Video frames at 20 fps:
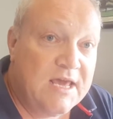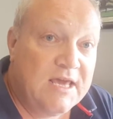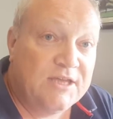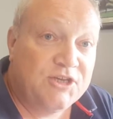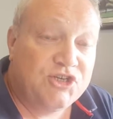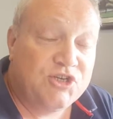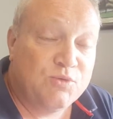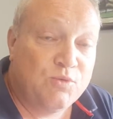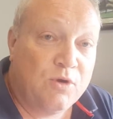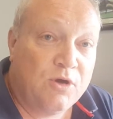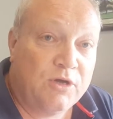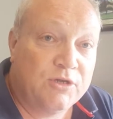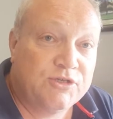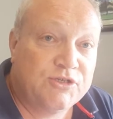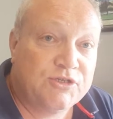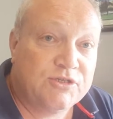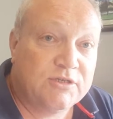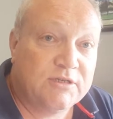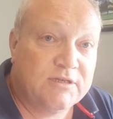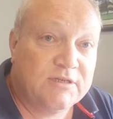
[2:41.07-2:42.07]
She
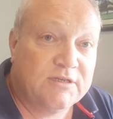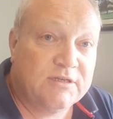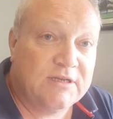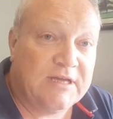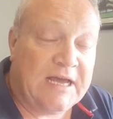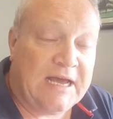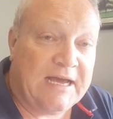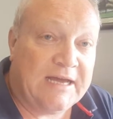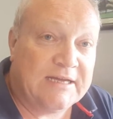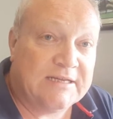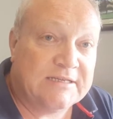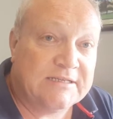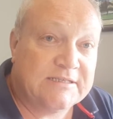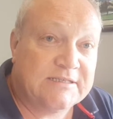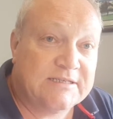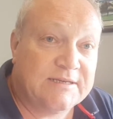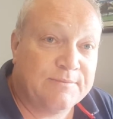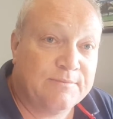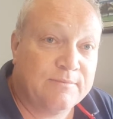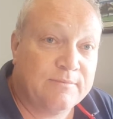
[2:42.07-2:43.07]
was
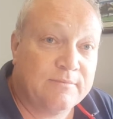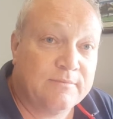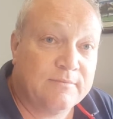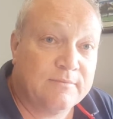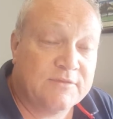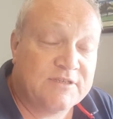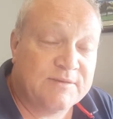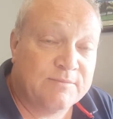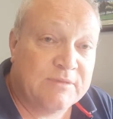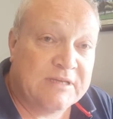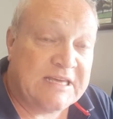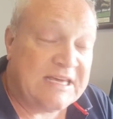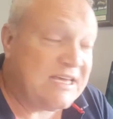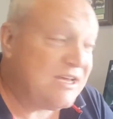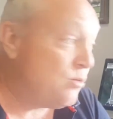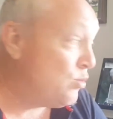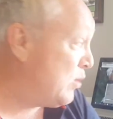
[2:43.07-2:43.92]
some gear.